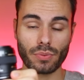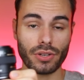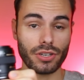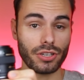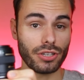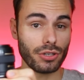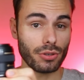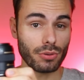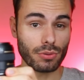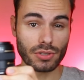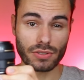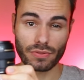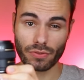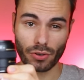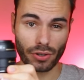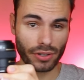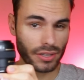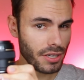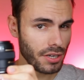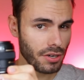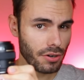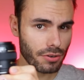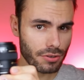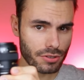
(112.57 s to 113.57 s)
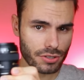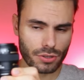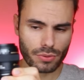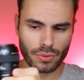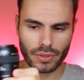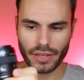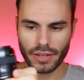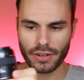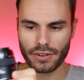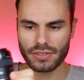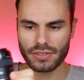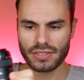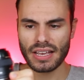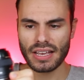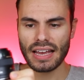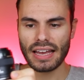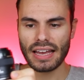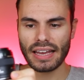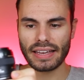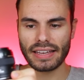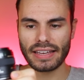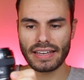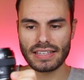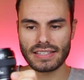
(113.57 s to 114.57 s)
when used for a year or 2 years,
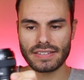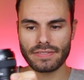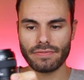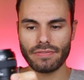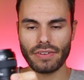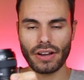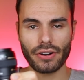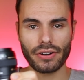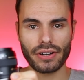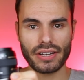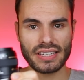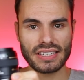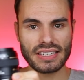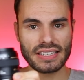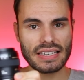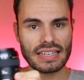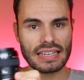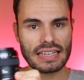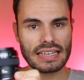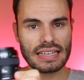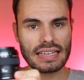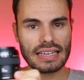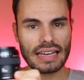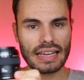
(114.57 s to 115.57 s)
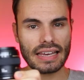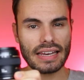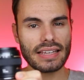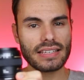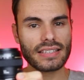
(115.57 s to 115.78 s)
gets very sticky and